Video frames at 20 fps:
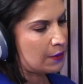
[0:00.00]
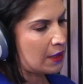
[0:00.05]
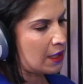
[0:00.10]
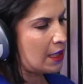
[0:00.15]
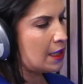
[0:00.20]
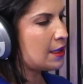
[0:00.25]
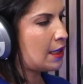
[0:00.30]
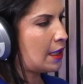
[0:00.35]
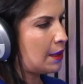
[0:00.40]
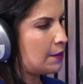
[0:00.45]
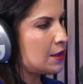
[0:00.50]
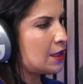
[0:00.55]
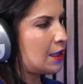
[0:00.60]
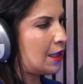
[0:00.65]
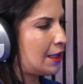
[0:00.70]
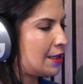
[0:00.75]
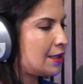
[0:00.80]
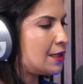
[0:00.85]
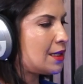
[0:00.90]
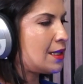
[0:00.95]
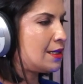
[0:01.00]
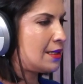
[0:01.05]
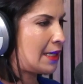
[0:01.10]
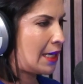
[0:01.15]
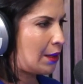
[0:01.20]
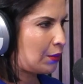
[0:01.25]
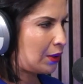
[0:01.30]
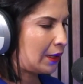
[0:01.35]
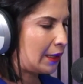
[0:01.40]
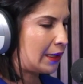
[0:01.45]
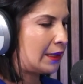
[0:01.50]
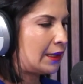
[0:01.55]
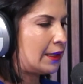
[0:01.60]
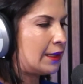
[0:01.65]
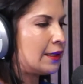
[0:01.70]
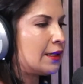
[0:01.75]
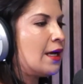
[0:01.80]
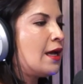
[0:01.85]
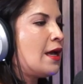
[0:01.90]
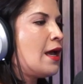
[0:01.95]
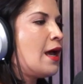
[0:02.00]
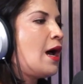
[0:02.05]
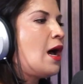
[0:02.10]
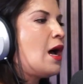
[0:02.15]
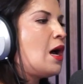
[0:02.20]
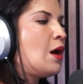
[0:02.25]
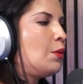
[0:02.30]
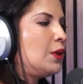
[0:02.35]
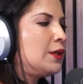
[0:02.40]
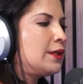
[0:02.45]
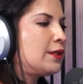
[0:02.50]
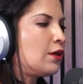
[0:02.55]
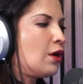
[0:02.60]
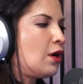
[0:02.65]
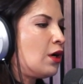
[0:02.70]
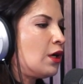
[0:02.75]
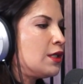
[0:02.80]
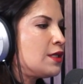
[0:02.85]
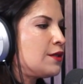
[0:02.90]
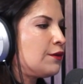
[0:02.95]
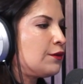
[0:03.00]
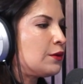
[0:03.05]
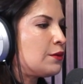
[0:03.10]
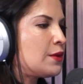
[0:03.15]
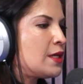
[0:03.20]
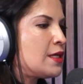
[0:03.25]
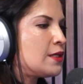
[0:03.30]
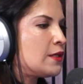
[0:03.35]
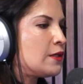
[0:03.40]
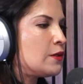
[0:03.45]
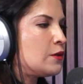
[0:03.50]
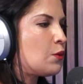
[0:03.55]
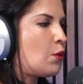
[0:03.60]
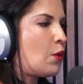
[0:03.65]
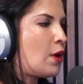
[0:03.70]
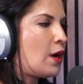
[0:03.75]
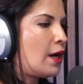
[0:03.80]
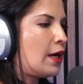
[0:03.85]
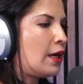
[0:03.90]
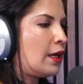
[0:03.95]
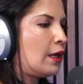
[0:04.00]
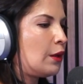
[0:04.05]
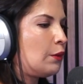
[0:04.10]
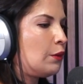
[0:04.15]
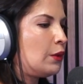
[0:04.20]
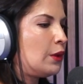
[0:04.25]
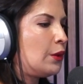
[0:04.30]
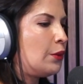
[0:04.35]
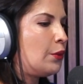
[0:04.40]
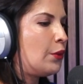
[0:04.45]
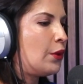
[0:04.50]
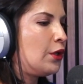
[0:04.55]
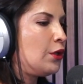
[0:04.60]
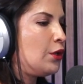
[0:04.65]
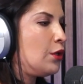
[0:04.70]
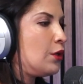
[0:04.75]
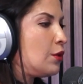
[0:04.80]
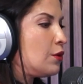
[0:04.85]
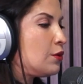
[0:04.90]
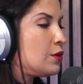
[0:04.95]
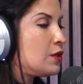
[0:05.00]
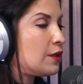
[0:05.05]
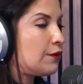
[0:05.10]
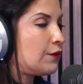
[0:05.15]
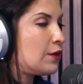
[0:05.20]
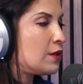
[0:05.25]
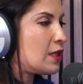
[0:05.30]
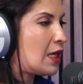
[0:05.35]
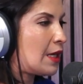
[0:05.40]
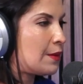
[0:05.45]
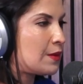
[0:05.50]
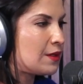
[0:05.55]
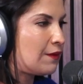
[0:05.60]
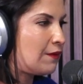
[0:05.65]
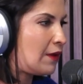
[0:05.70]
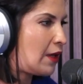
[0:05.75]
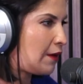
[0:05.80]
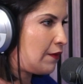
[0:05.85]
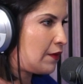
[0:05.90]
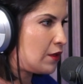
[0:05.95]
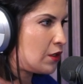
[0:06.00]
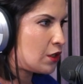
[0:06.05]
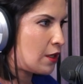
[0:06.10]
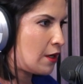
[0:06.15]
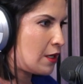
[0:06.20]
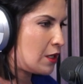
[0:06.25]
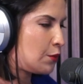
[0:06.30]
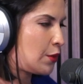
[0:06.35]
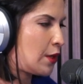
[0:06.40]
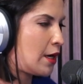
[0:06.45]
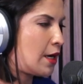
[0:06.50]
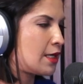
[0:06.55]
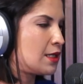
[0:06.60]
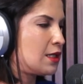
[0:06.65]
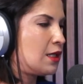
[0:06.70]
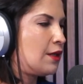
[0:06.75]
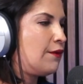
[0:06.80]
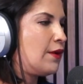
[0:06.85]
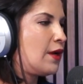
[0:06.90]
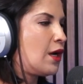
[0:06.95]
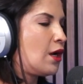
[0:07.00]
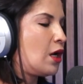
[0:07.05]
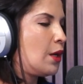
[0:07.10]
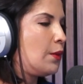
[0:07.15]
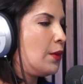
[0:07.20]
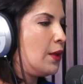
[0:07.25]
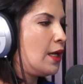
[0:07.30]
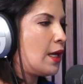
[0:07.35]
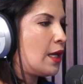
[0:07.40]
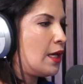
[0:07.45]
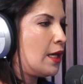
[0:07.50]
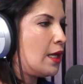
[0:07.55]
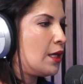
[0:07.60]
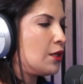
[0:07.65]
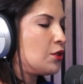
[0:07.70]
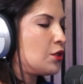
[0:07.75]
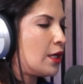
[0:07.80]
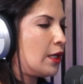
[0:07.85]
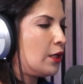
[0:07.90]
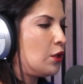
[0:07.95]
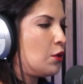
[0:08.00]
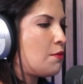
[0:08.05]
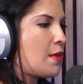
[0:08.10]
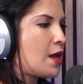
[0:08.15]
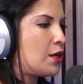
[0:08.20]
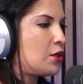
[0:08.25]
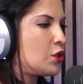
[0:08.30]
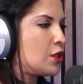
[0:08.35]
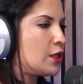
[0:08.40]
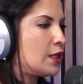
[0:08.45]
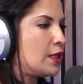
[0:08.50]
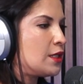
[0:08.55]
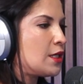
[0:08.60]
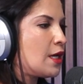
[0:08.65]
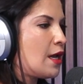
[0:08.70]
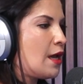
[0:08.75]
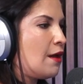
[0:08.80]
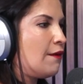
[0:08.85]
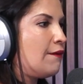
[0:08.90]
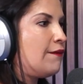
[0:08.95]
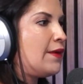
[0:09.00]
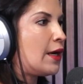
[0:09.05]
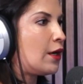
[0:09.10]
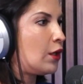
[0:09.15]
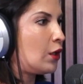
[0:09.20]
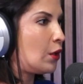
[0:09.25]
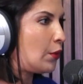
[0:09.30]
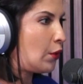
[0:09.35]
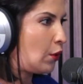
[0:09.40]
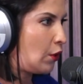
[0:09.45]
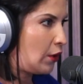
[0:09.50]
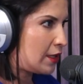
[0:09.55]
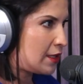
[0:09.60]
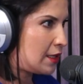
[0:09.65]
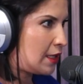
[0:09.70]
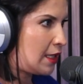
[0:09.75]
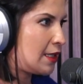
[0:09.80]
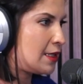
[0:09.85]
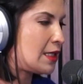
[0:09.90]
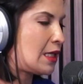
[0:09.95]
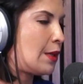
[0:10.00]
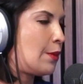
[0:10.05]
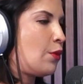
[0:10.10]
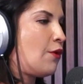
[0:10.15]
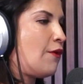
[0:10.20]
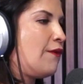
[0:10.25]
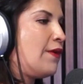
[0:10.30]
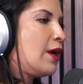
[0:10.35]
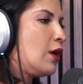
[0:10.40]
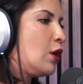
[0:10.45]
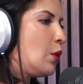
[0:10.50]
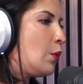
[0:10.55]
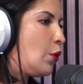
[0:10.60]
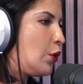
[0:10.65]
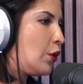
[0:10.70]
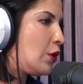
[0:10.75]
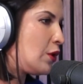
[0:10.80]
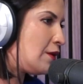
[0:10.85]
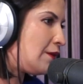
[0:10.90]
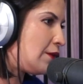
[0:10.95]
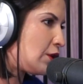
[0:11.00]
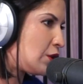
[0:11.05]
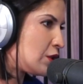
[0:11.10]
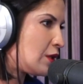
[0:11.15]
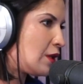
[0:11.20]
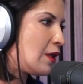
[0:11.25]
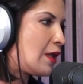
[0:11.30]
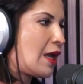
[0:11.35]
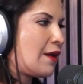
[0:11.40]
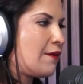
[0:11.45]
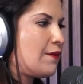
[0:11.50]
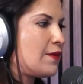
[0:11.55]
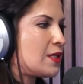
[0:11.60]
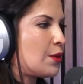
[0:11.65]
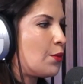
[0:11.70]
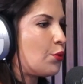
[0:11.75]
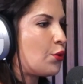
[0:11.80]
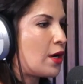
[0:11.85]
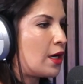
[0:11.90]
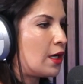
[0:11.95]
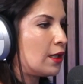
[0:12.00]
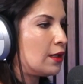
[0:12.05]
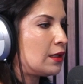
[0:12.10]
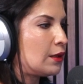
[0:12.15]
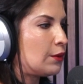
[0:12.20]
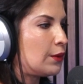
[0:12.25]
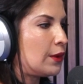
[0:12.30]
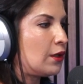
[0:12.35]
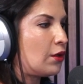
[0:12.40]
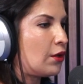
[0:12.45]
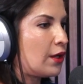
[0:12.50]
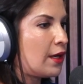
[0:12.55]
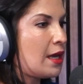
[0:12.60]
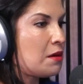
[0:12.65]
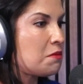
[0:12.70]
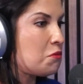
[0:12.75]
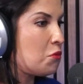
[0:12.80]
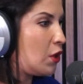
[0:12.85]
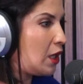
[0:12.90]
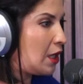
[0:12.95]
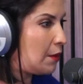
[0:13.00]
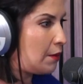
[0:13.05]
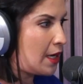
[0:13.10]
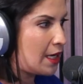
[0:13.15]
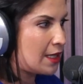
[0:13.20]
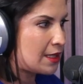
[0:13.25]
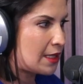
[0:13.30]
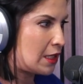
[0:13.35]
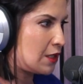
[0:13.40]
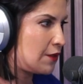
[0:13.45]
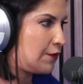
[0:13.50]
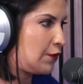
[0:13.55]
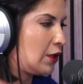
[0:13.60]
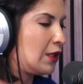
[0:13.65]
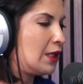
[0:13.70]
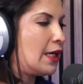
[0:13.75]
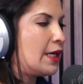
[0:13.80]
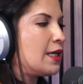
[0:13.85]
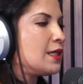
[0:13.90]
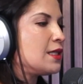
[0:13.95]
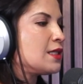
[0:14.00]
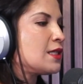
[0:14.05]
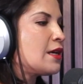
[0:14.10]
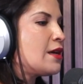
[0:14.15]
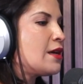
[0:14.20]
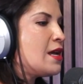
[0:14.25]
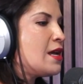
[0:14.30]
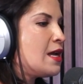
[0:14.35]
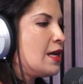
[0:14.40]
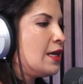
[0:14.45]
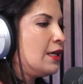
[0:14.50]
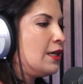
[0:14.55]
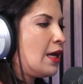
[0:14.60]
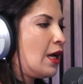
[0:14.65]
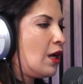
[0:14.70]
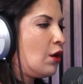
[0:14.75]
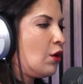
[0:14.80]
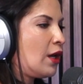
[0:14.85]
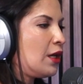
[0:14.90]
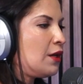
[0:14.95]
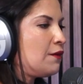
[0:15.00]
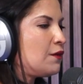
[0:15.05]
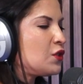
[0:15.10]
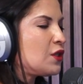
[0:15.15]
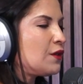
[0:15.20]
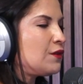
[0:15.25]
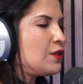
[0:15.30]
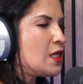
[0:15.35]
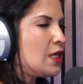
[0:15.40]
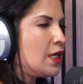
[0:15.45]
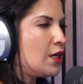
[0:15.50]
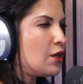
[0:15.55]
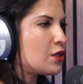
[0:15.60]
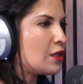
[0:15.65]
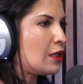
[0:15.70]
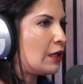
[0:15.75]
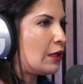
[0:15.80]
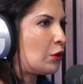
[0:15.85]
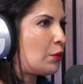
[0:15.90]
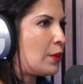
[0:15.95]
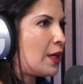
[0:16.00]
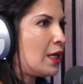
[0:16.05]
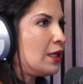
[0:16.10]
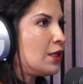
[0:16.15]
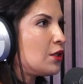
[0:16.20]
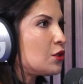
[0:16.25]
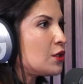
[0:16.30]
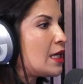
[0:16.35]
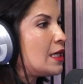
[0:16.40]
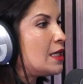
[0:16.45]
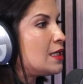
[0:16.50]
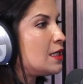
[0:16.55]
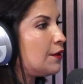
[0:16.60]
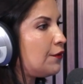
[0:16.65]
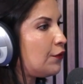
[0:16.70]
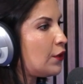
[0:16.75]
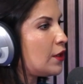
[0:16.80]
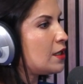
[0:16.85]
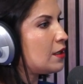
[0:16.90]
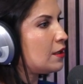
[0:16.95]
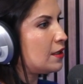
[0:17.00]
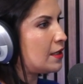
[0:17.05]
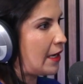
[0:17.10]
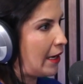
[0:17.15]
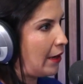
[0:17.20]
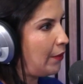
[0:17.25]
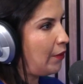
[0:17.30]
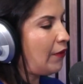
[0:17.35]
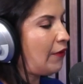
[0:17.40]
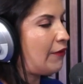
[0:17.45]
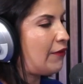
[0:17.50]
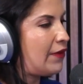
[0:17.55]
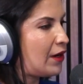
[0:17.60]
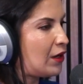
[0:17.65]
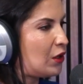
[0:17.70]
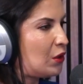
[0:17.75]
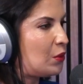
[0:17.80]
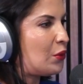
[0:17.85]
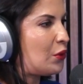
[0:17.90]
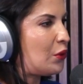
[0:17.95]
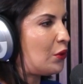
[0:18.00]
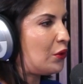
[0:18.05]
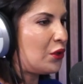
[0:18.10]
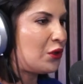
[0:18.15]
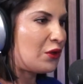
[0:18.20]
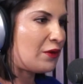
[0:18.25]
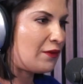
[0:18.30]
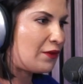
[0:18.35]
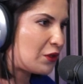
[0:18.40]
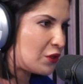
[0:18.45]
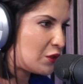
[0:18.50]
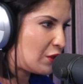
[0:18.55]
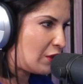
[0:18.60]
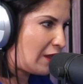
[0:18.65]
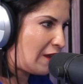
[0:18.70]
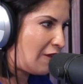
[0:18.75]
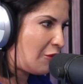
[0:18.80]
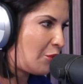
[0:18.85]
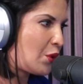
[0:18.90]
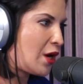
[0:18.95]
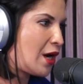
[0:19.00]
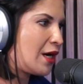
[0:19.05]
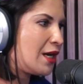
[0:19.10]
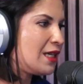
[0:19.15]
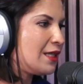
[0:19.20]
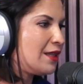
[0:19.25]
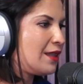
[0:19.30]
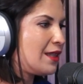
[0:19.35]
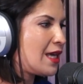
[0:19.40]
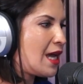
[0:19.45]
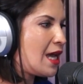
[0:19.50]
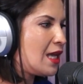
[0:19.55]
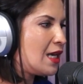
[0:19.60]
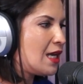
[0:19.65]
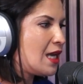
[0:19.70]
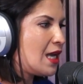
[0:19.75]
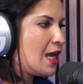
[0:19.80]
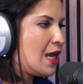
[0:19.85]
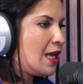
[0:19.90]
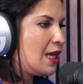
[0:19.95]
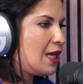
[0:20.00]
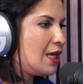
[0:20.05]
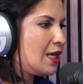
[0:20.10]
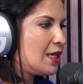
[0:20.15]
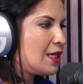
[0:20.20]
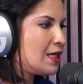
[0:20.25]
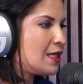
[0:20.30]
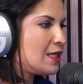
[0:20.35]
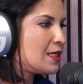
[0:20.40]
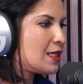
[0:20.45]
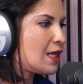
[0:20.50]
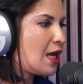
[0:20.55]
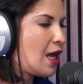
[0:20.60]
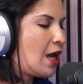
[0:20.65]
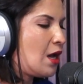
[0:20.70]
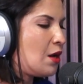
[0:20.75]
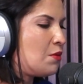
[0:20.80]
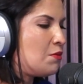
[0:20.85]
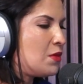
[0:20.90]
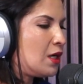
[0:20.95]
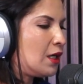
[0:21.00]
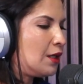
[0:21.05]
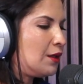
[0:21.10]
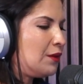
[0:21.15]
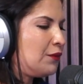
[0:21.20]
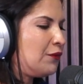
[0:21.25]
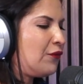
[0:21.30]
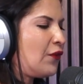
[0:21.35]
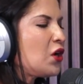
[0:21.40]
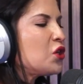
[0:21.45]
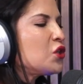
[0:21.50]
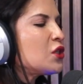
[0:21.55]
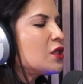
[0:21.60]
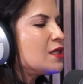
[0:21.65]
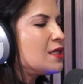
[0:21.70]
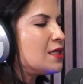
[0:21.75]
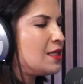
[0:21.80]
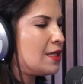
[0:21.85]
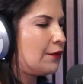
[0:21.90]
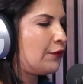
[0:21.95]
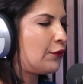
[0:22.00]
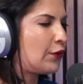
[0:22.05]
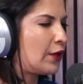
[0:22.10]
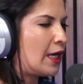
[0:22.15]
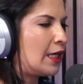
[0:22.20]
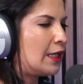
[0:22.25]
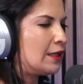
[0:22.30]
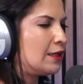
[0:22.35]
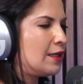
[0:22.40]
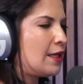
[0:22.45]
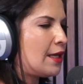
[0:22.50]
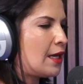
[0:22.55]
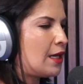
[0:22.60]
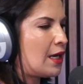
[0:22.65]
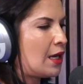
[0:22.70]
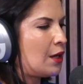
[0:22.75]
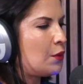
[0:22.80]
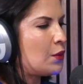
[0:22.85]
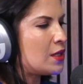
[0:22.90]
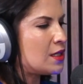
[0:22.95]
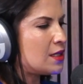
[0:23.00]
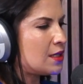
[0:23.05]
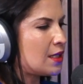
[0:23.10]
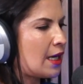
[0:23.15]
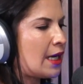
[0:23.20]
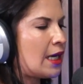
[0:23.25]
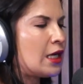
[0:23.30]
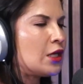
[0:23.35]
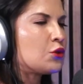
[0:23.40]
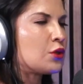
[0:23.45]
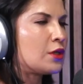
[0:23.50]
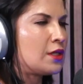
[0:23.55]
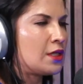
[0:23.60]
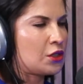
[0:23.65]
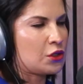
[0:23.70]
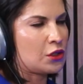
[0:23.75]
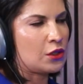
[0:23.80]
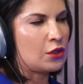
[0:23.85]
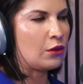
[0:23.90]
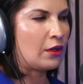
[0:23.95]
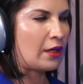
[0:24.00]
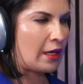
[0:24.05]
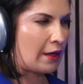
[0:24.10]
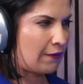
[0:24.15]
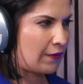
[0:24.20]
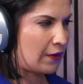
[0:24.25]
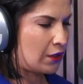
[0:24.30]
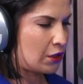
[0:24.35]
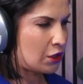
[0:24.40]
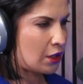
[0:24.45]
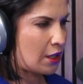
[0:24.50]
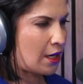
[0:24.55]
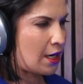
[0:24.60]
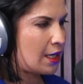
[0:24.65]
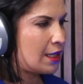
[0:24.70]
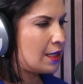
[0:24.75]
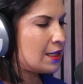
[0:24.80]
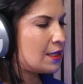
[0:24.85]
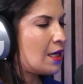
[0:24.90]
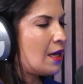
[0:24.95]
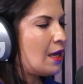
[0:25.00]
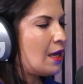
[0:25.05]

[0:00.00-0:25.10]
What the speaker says: Many times it is estate planning, but there are different reasons why we would use different types of life insurance products. At the very beginning, Jay, you mentioned variable as an example. Variable universal life is a product that we look at when it makes sense for clients. Now, kind of shifting gears a little bit, there's a different type of variable universal life product that is functions different than, I would say, traditional life insurance.